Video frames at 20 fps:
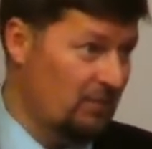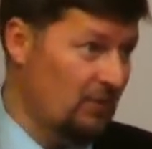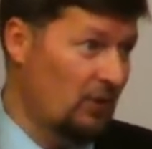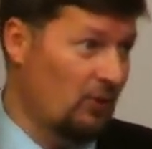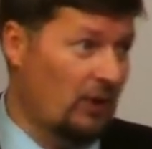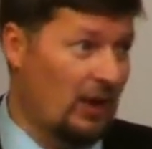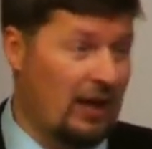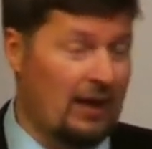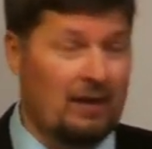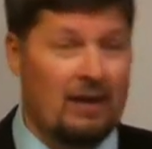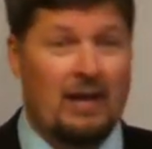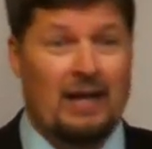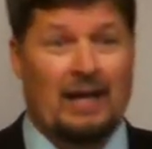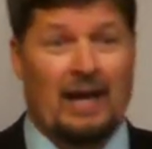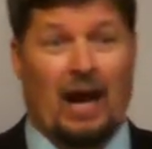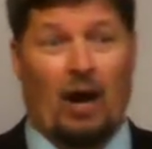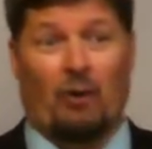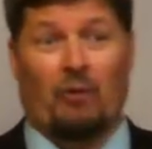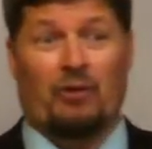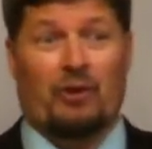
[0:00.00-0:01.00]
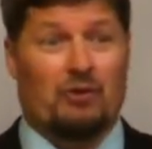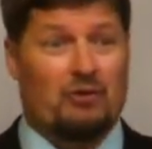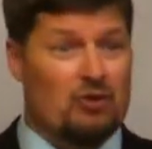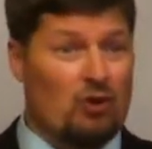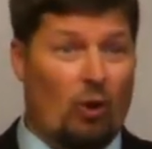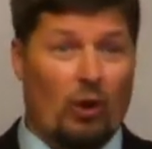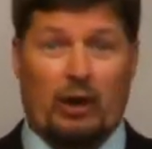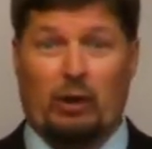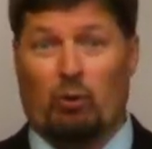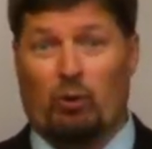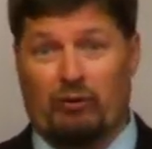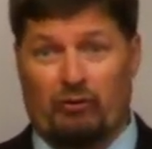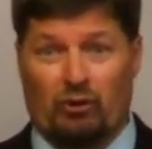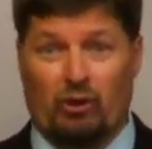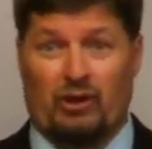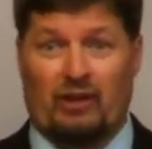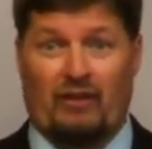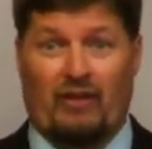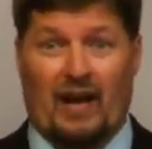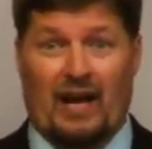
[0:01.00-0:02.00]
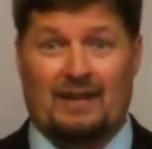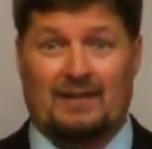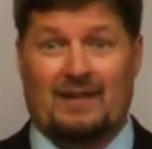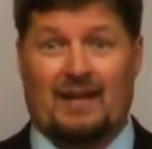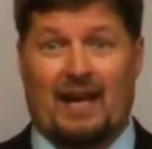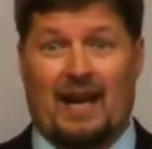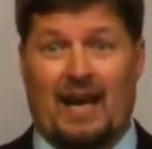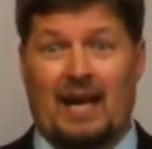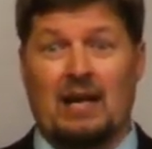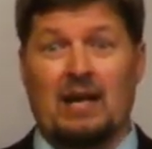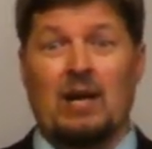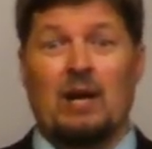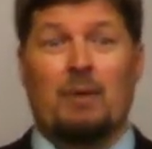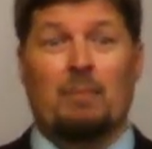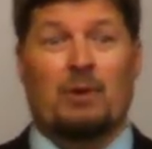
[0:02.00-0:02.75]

Okay? Now, there's no equivalent to that today,